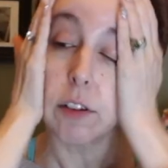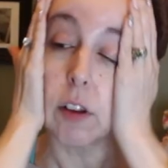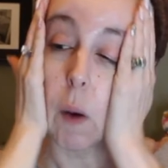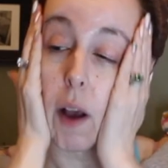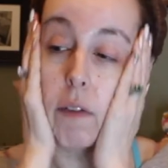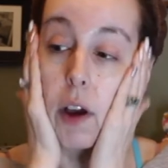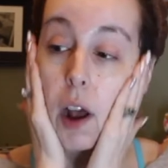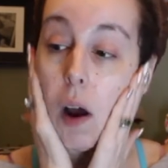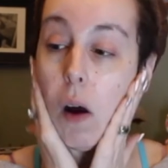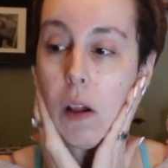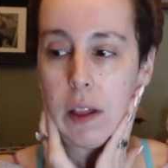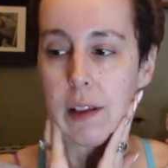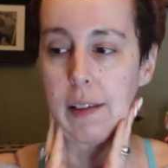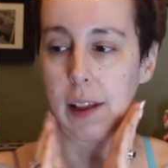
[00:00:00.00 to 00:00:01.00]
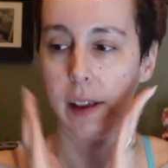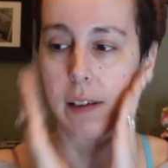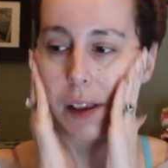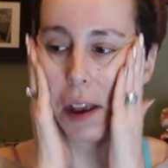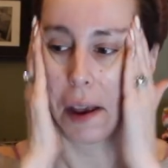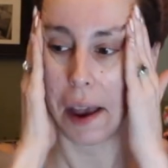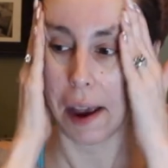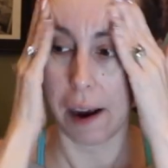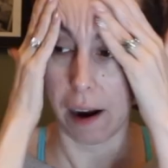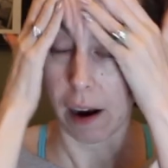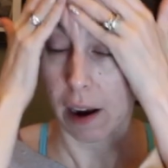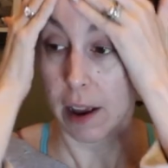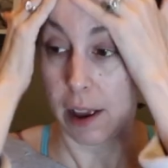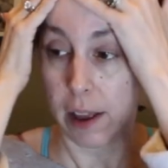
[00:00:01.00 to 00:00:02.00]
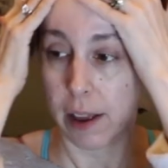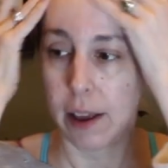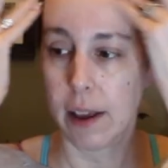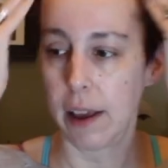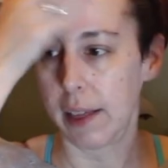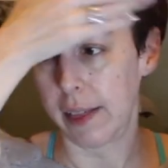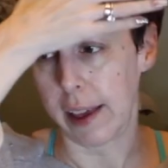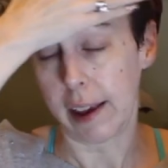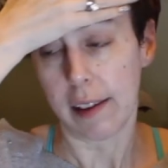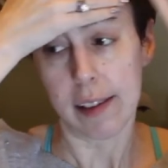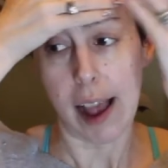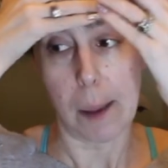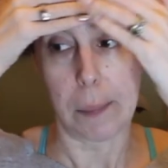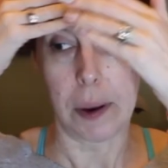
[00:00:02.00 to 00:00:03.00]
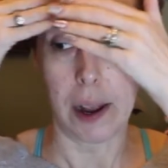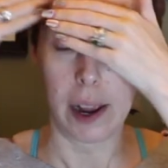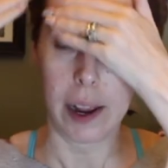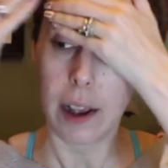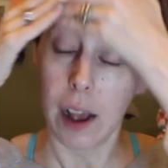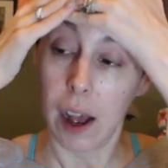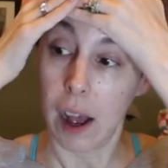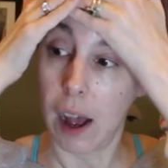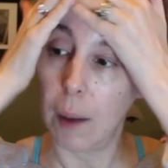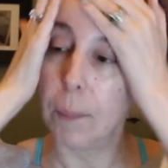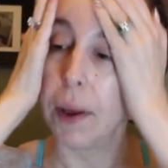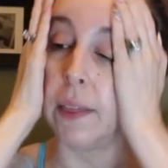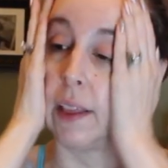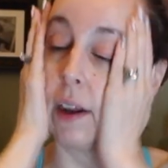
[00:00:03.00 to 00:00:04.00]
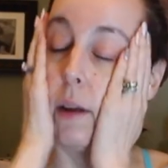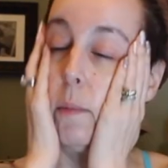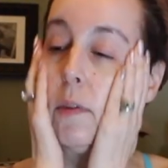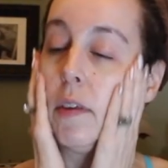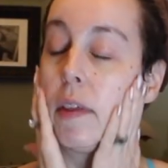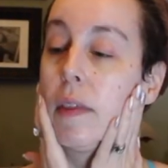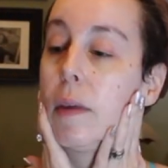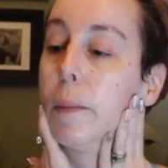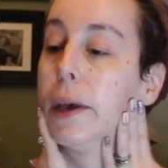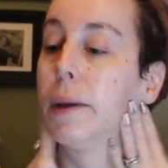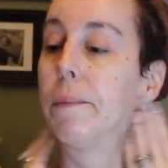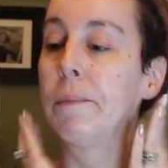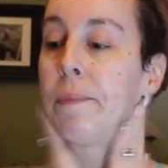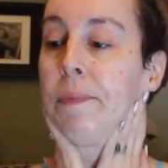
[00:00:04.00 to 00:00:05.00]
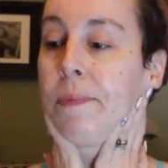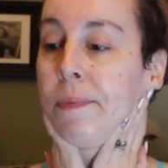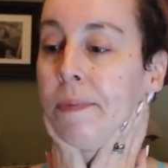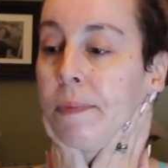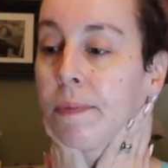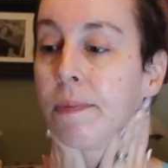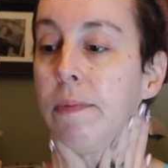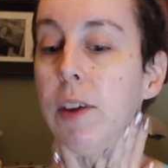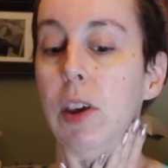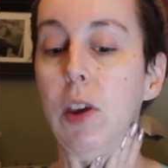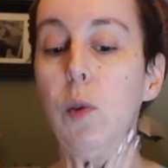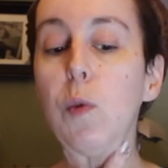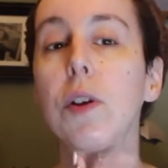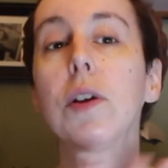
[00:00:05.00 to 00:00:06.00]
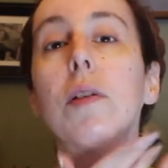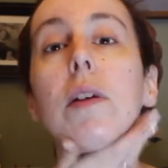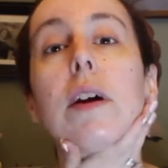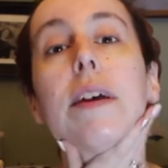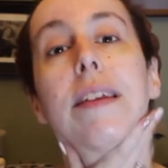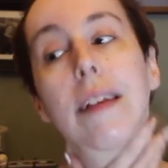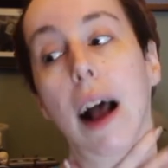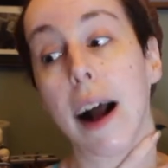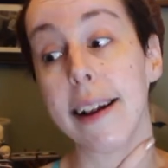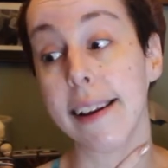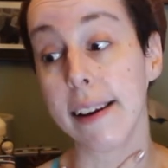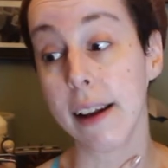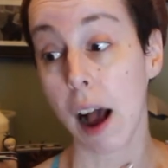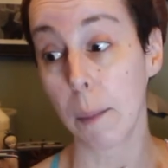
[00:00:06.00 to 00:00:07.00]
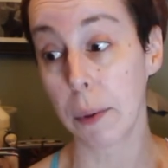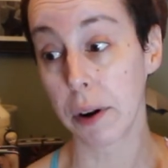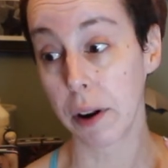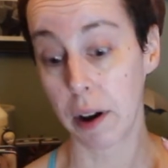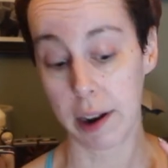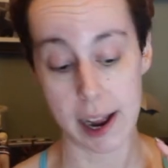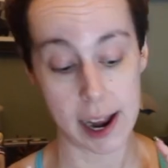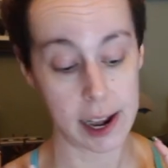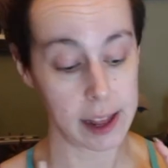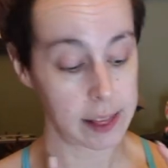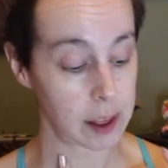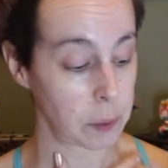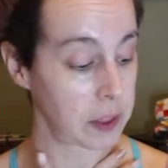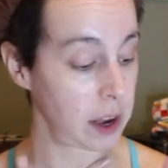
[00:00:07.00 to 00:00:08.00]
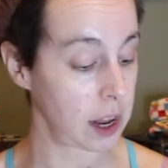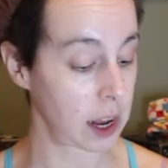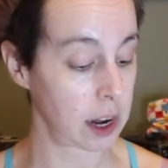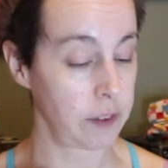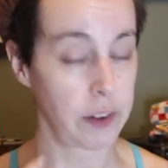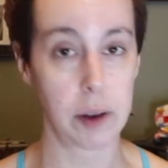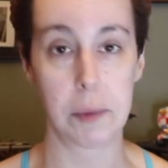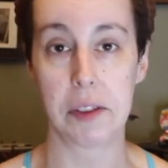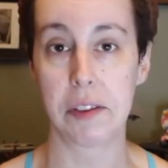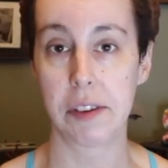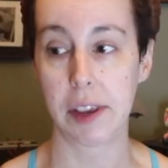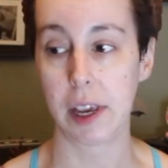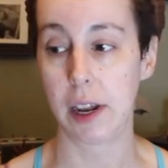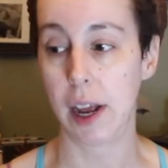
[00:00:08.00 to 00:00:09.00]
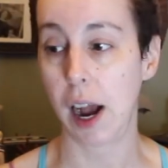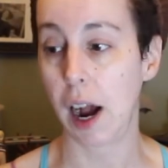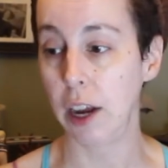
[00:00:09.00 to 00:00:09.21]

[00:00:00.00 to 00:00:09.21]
So I've got all these like skincare things happening, and then I'm sealing them in. Now you will notice I did not put on anything with any kind of vitamin C in it.